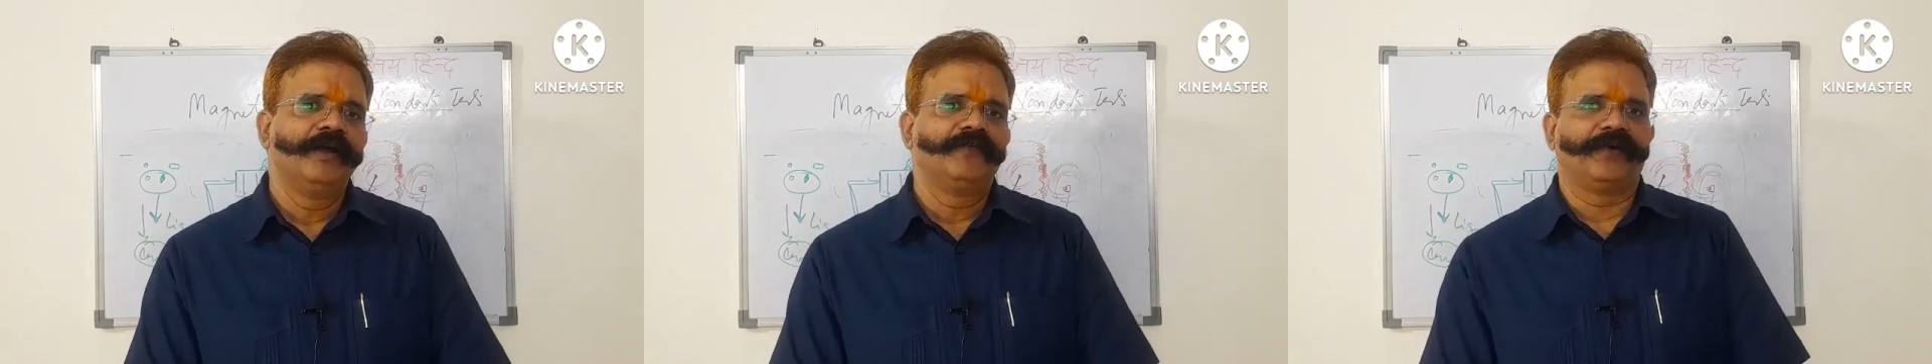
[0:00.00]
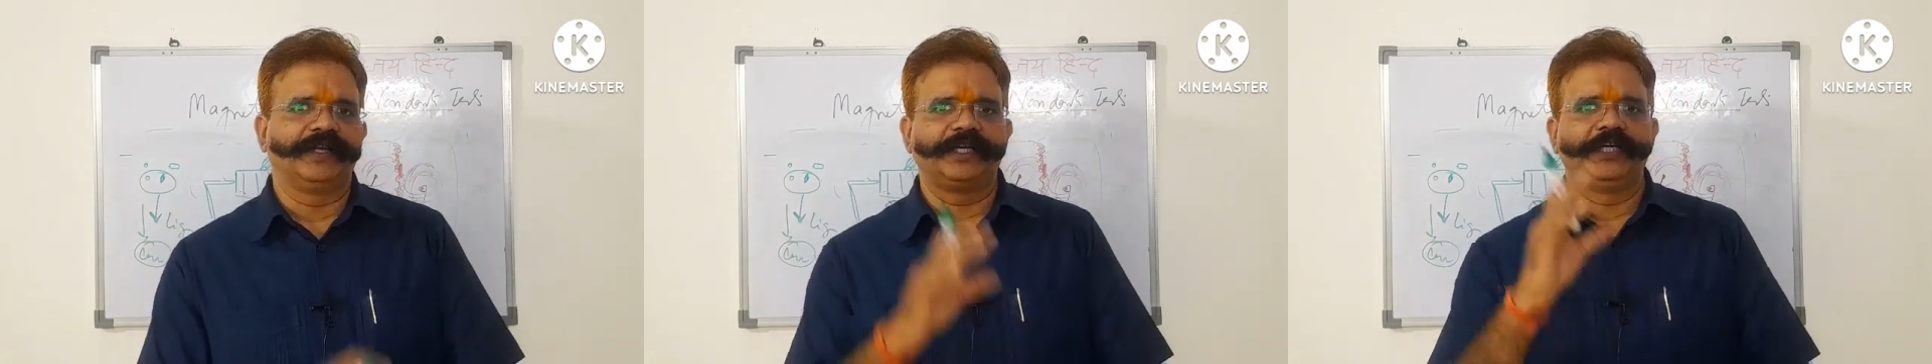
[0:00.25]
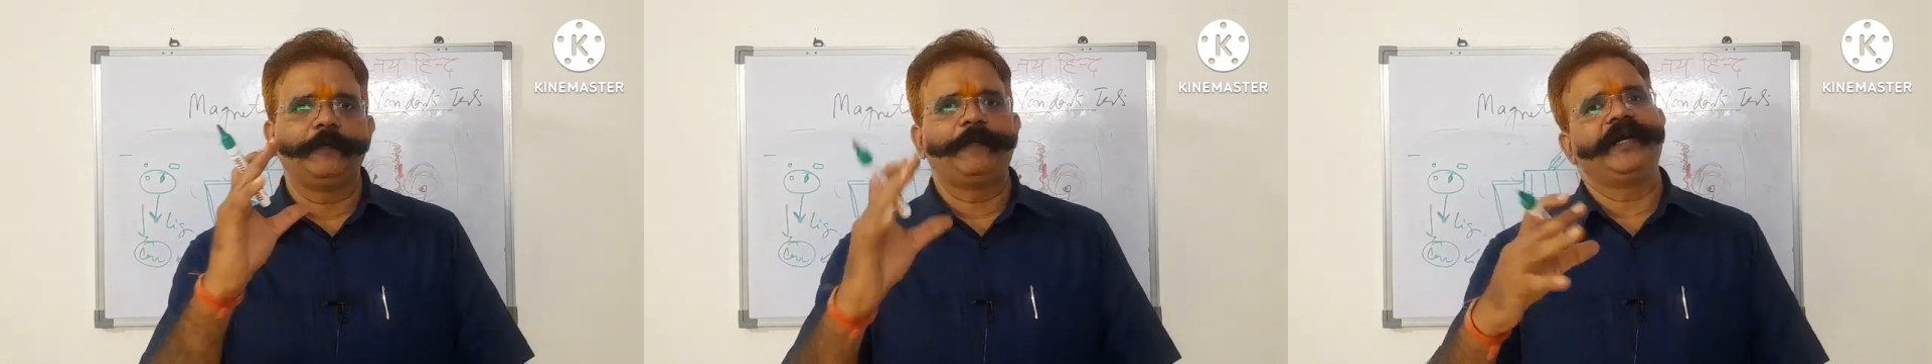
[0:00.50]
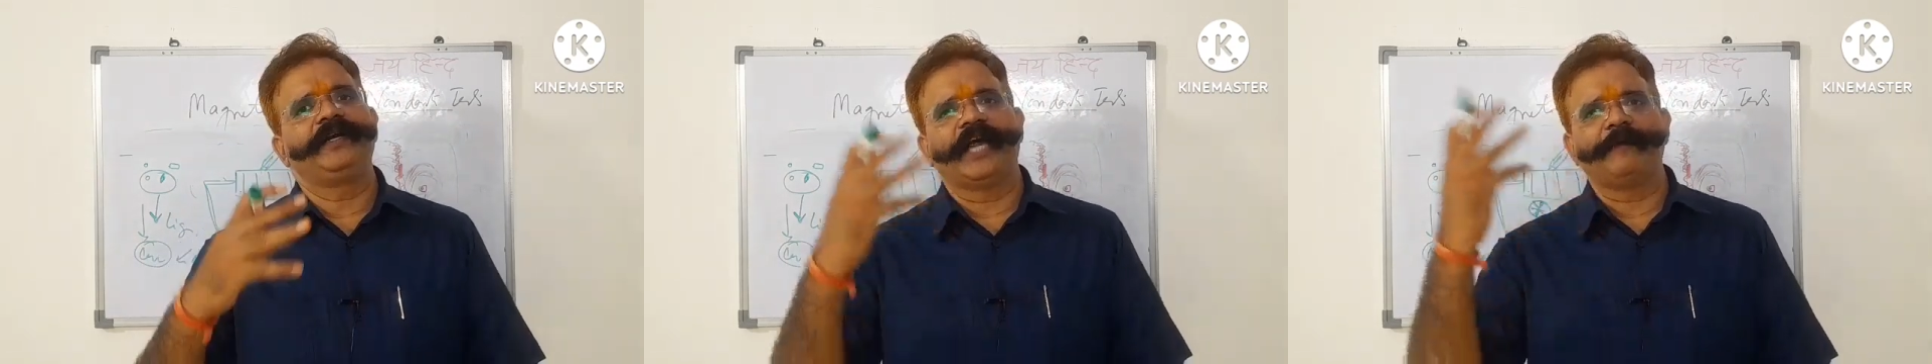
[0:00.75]
for the
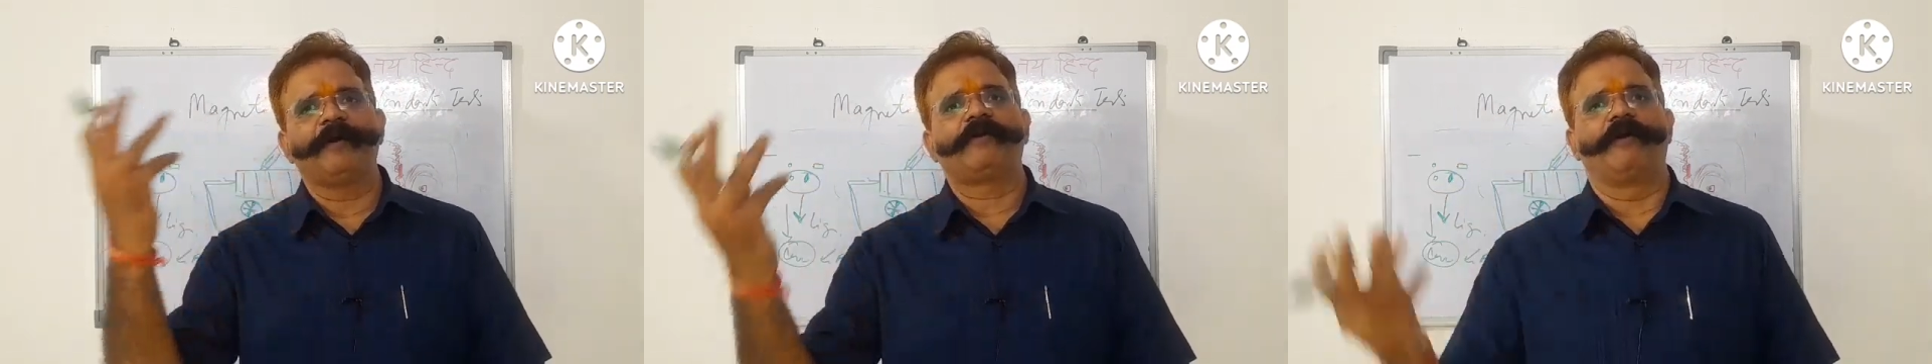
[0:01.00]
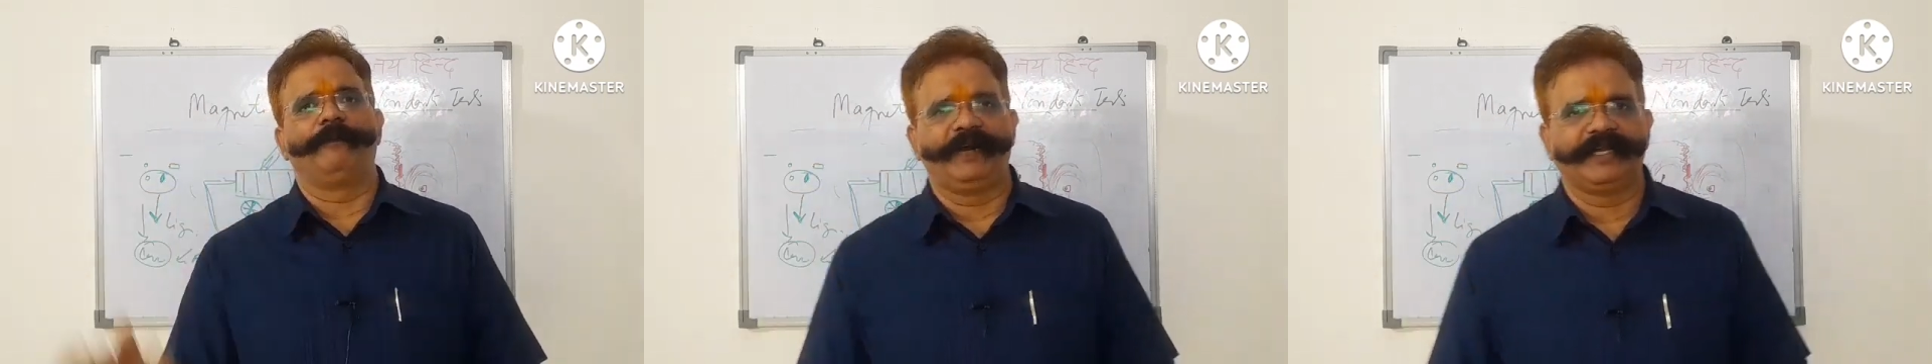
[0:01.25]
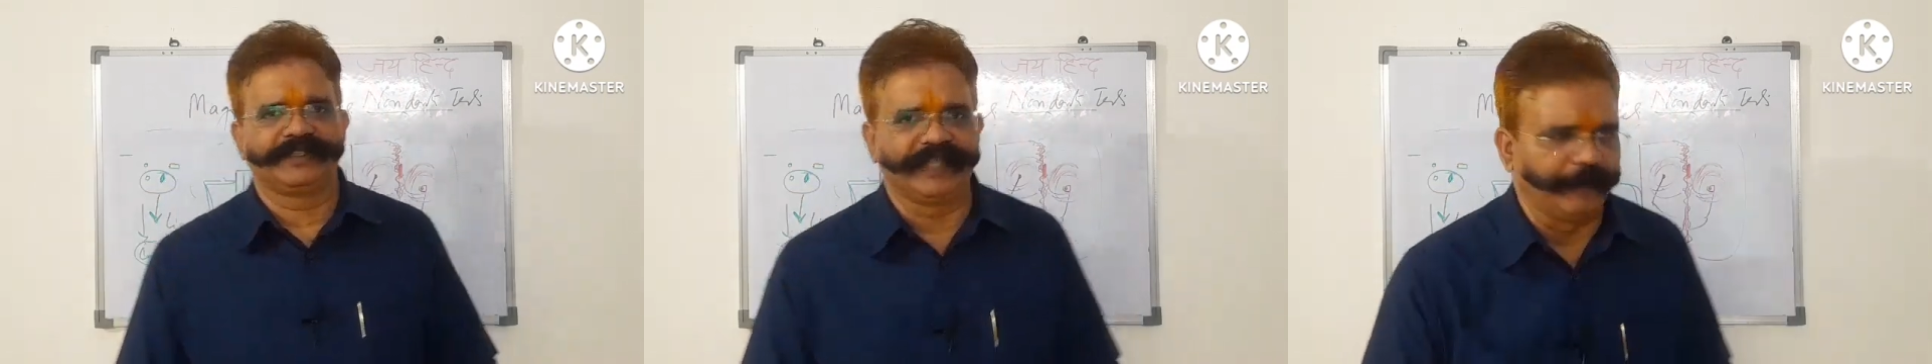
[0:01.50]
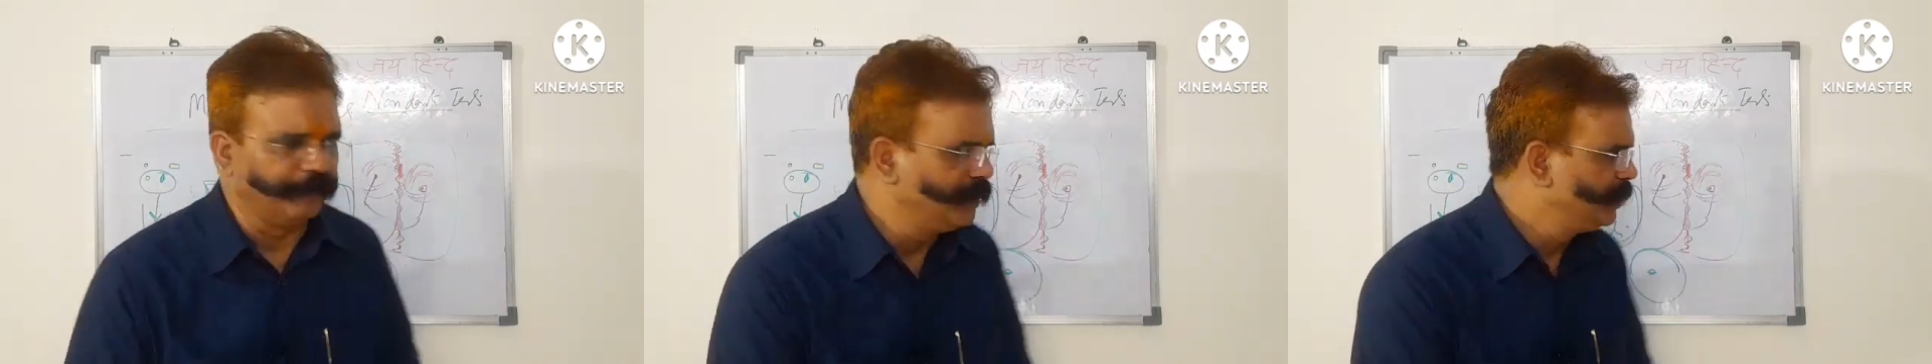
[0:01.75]
different type of complex shape.